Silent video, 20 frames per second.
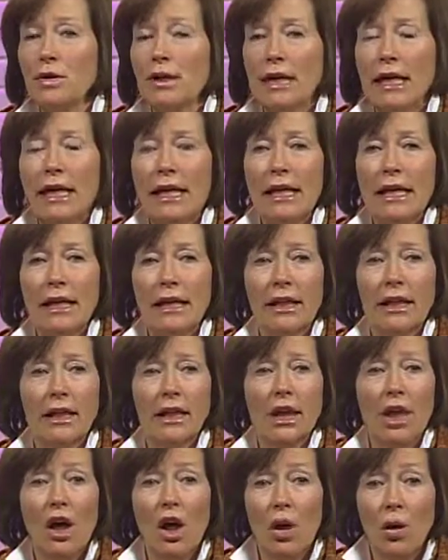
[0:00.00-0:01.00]
saying,
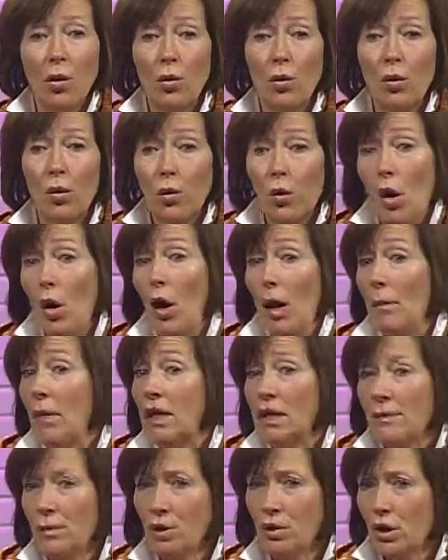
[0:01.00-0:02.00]
am I
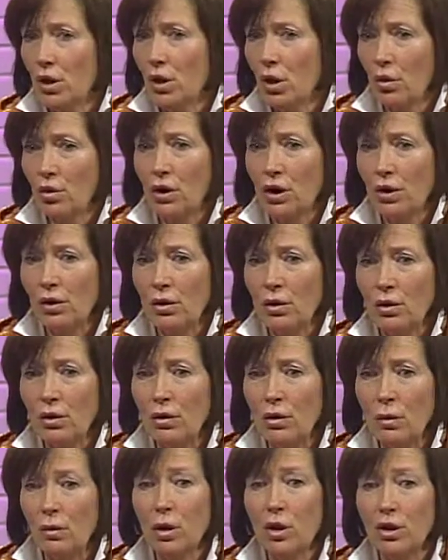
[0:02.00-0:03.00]
supposed to go to
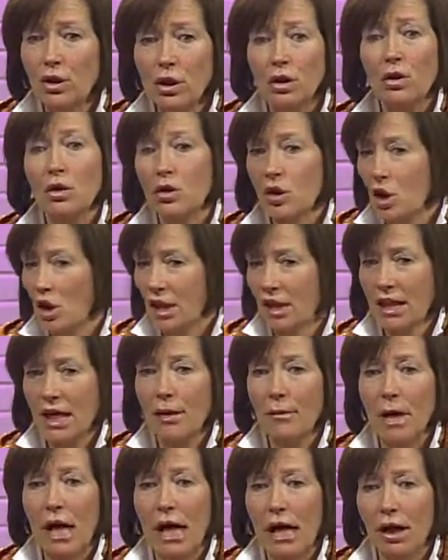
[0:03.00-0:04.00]
the person who's just
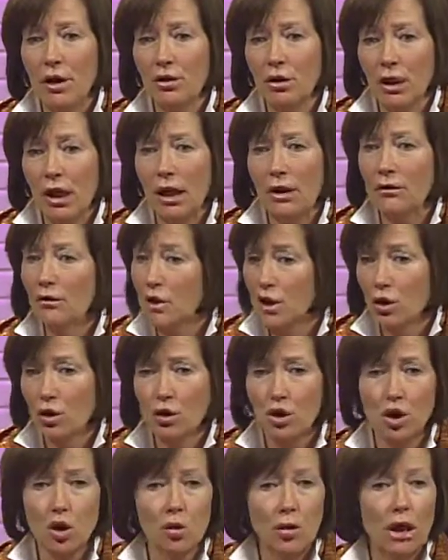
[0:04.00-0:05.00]
come out of
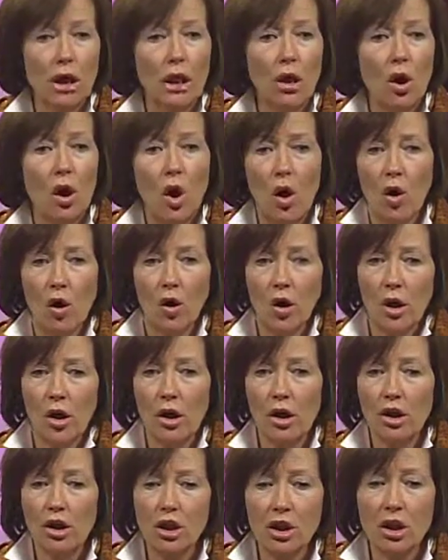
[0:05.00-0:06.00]
surgery
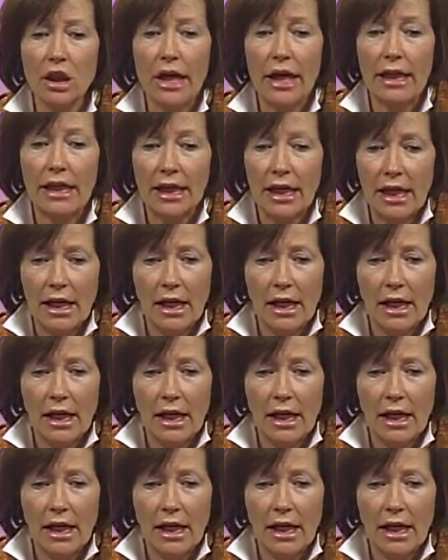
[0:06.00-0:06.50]
or should I